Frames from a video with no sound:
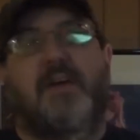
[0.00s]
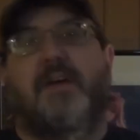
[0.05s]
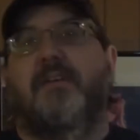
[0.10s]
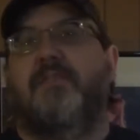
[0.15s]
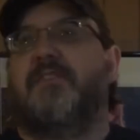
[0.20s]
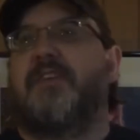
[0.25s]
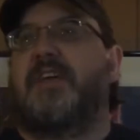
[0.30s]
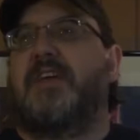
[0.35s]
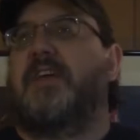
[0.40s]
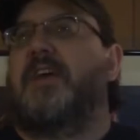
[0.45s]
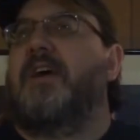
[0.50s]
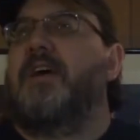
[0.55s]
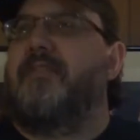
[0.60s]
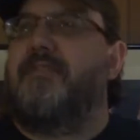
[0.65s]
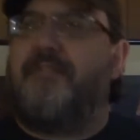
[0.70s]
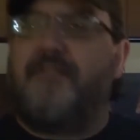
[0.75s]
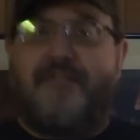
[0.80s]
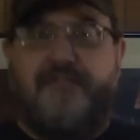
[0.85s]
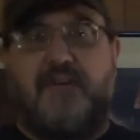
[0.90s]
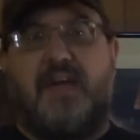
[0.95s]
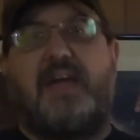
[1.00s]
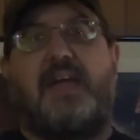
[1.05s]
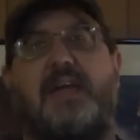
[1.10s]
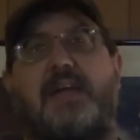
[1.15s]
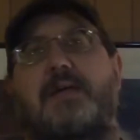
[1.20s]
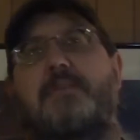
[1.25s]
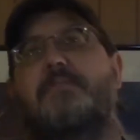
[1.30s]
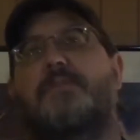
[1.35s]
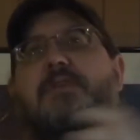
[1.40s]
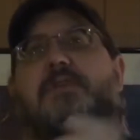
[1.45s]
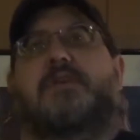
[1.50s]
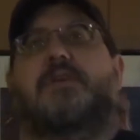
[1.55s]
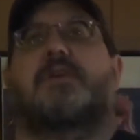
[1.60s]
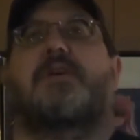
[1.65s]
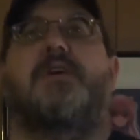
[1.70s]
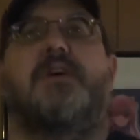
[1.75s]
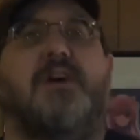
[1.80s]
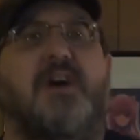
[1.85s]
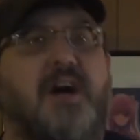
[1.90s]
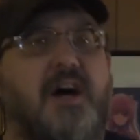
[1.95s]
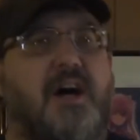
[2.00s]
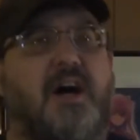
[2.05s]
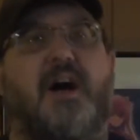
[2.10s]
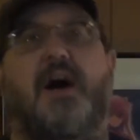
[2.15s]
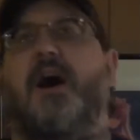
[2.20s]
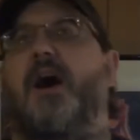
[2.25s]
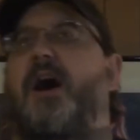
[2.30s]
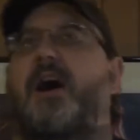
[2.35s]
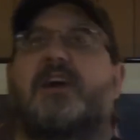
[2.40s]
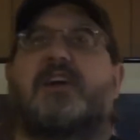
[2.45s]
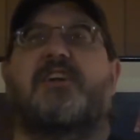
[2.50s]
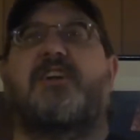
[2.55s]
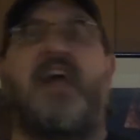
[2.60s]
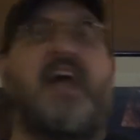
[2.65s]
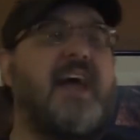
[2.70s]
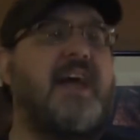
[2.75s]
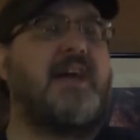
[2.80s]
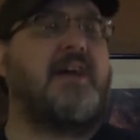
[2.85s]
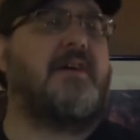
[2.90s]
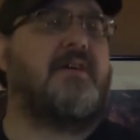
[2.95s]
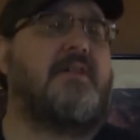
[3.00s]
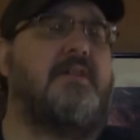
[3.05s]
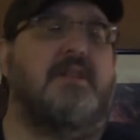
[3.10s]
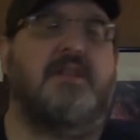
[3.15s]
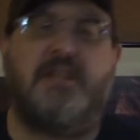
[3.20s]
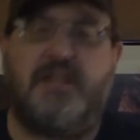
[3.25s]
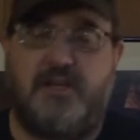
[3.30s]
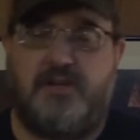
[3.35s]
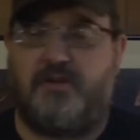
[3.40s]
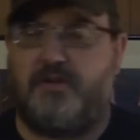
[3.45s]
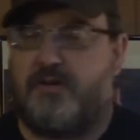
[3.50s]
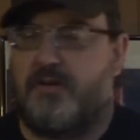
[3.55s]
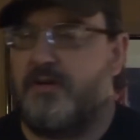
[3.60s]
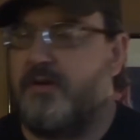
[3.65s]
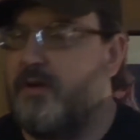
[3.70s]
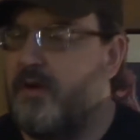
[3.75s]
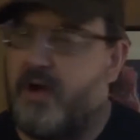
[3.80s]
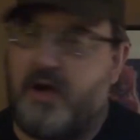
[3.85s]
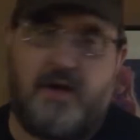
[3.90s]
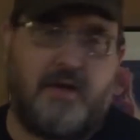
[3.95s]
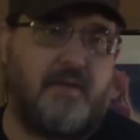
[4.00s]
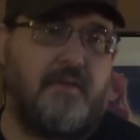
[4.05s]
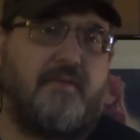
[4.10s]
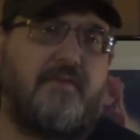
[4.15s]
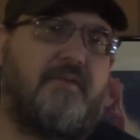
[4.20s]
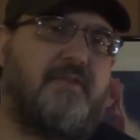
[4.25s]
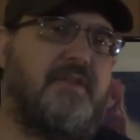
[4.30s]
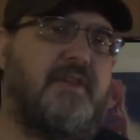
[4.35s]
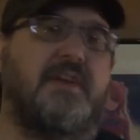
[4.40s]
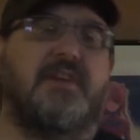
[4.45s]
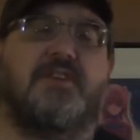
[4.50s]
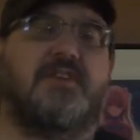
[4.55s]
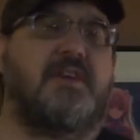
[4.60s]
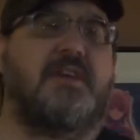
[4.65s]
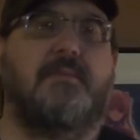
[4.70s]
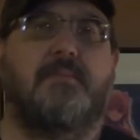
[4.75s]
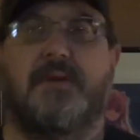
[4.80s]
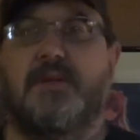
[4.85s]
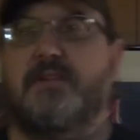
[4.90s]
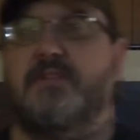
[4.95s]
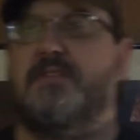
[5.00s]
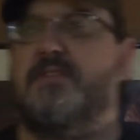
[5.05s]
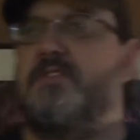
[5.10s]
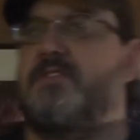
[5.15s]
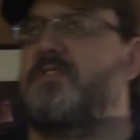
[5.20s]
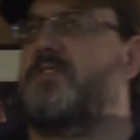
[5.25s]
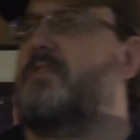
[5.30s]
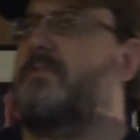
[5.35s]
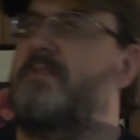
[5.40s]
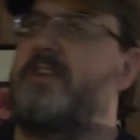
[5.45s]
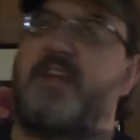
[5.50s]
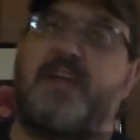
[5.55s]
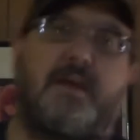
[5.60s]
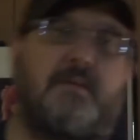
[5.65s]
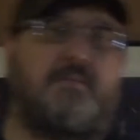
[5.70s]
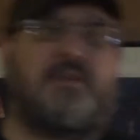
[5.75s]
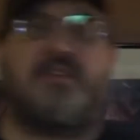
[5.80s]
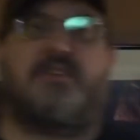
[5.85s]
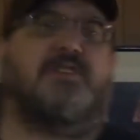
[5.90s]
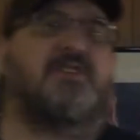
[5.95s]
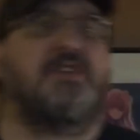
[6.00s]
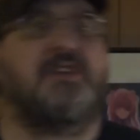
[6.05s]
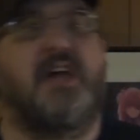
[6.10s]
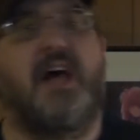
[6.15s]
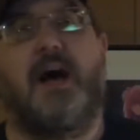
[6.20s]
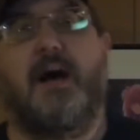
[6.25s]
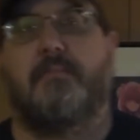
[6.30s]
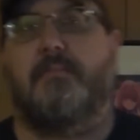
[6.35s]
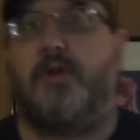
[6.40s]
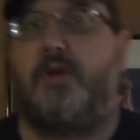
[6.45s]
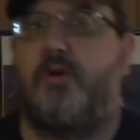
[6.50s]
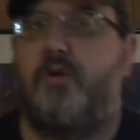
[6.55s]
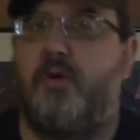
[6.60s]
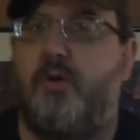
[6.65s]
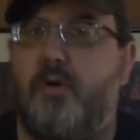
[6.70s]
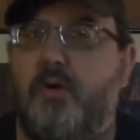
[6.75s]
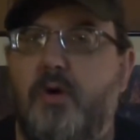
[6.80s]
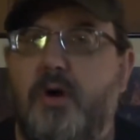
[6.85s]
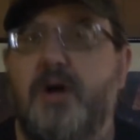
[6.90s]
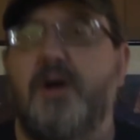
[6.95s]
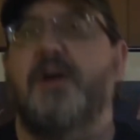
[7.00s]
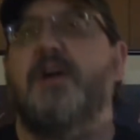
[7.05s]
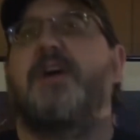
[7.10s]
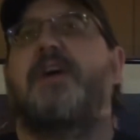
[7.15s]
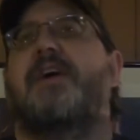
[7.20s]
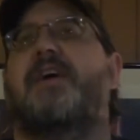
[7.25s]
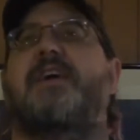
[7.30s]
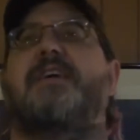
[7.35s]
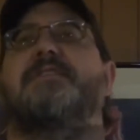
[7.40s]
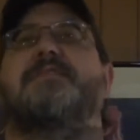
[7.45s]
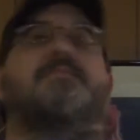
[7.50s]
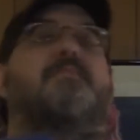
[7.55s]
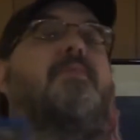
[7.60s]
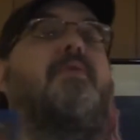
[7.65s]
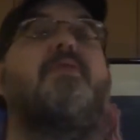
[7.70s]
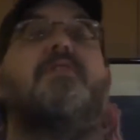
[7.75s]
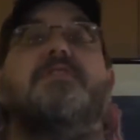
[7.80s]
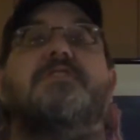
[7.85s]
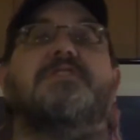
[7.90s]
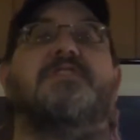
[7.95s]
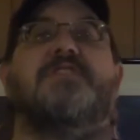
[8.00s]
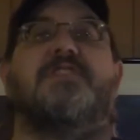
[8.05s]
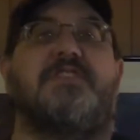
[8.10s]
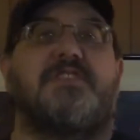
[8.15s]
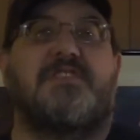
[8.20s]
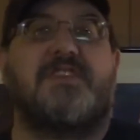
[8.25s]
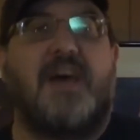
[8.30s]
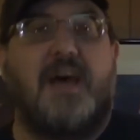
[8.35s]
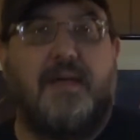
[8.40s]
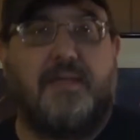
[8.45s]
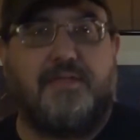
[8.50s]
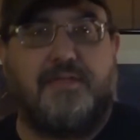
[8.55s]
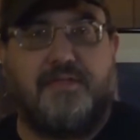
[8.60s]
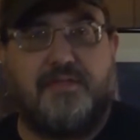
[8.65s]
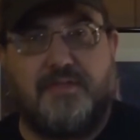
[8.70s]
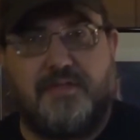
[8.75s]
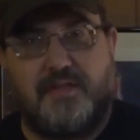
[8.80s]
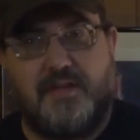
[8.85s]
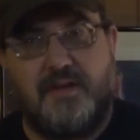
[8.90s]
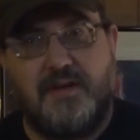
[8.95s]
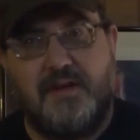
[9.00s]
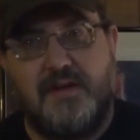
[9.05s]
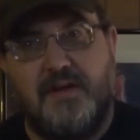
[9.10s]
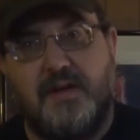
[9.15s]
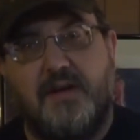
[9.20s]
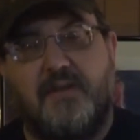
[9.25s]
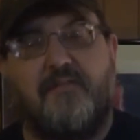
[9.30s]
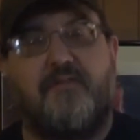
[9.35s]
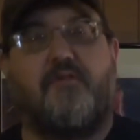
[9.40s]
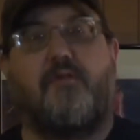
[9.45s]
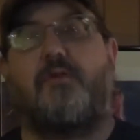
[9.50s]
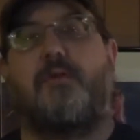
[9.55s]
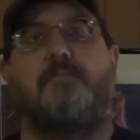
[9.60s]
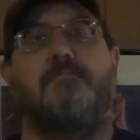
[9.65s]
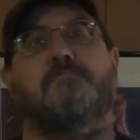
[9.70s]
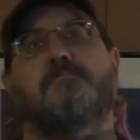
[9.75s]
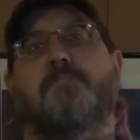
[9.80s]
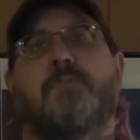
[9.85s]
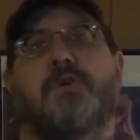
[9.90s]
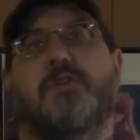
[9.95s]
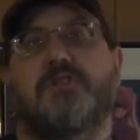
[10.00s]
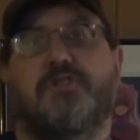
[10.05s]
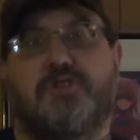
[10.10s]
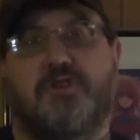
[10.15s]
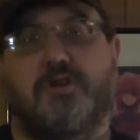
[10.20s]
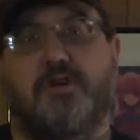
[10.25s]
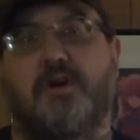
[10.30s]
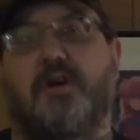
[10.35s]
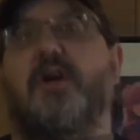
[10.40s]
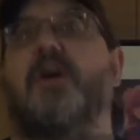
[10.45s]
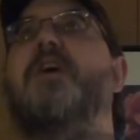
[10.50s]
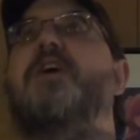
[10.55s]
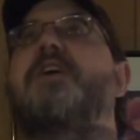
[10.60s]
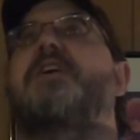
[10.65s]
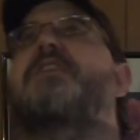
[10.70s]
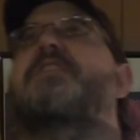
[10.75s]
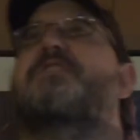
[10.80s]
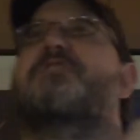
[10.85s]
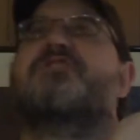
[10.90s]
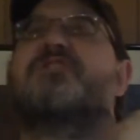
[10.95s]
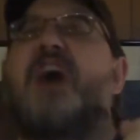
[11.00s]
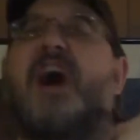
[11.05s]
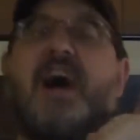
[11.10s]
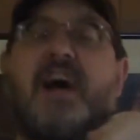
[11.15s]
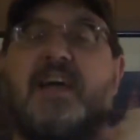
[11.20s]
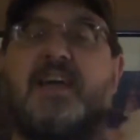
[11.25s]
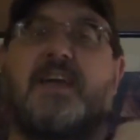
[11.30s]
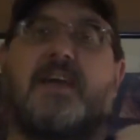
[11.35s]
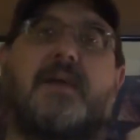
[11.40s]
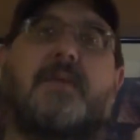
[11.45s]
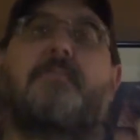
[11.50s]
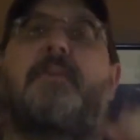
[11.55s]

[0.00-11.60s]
the famed gang leader of the demons named Diablo is put to death for murder, dying